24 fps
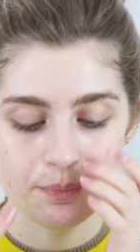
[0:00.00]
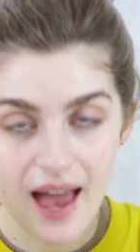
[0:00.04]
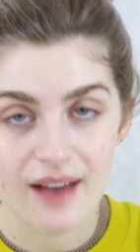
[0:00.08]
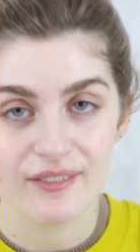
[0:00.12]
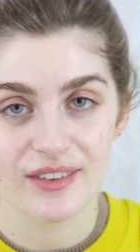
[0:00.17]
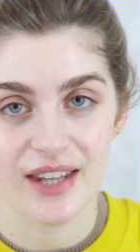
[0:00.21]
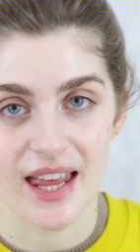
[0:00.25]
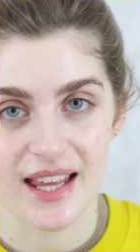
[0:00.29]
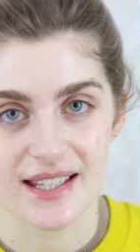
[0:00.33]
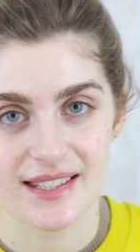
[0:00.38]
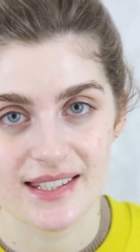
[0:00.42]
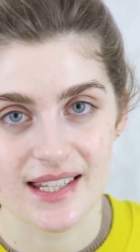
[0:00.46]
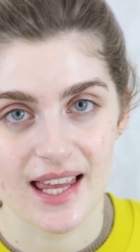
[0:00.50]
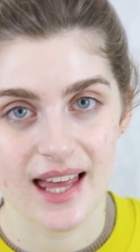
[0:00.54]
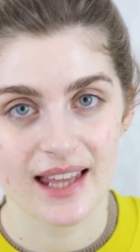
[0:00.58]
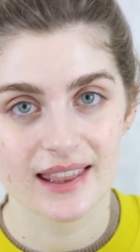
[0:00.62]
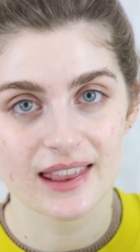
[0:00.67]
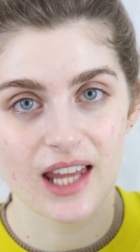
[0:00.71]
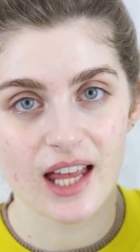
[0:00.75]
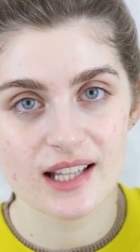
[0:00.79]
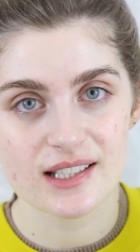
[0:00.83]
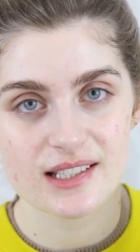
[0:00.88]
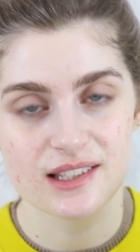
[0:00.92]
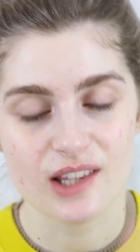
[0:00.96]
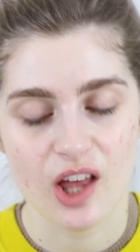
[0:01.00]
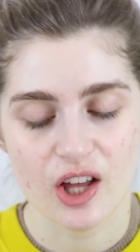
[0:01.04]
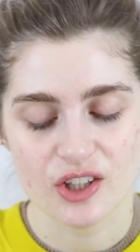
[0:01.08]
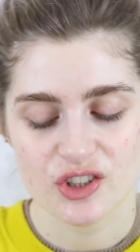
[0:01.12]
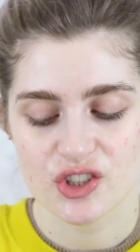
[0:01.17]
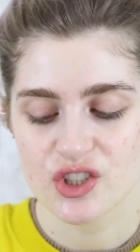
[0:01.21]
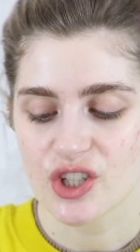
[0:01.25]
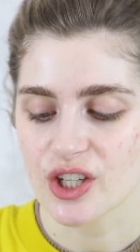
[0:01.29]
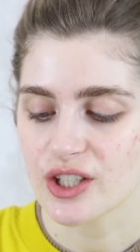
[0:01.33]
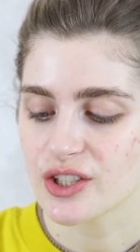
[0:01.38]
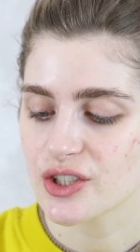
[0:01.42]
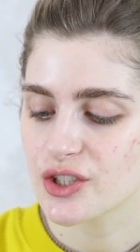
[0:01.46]
Having that said, let's
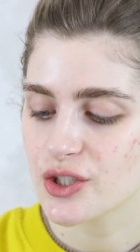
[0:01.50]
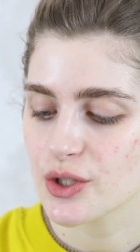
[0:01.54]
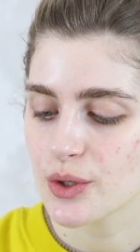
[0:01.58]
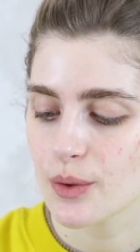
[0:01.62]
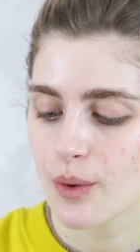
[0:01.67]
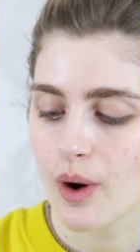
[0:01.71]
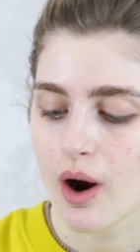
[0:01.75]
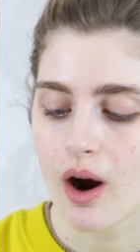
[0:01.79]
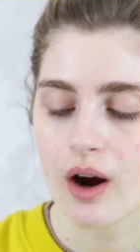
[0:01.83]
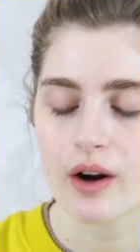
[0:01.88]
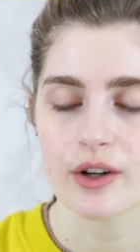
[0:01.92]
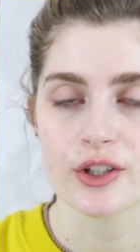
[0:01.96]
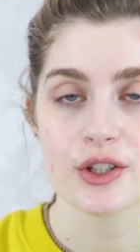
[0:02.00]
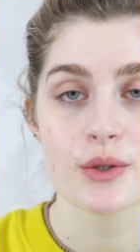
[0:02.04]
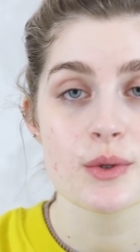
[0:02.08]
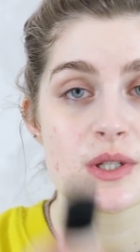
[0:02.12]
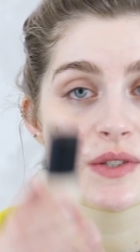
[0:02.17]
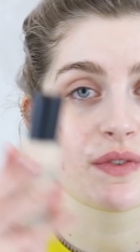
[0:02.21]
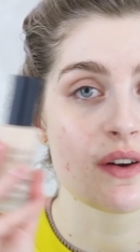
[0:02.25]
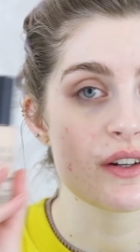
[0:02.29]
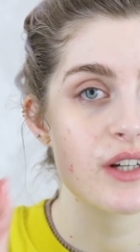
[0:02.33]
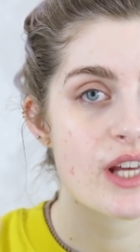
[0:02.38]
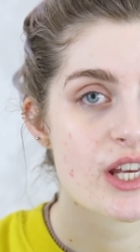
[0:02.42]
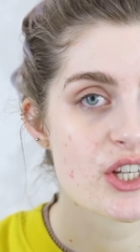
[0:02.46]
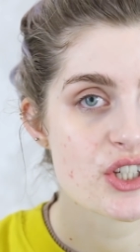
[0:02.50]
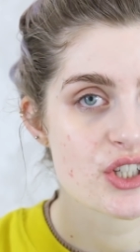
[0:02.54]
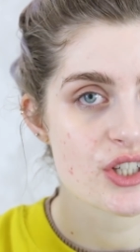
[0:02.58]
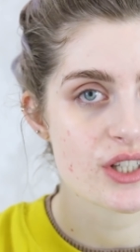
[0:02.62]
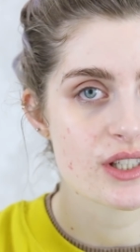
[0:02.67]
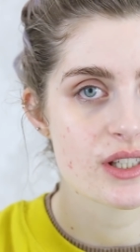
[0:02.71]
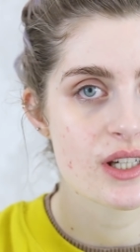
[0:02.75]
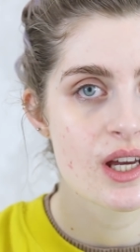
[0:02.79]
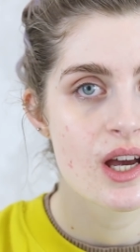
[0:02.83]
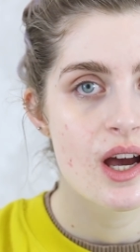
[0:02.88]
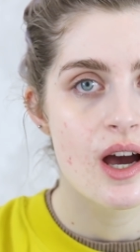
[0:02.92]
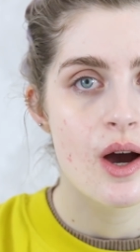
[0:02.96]
launch into our newest
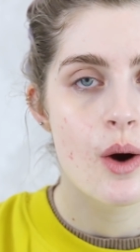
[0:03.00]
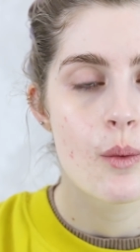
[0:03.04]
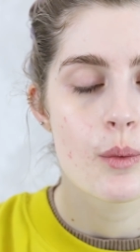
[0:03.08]
foundation,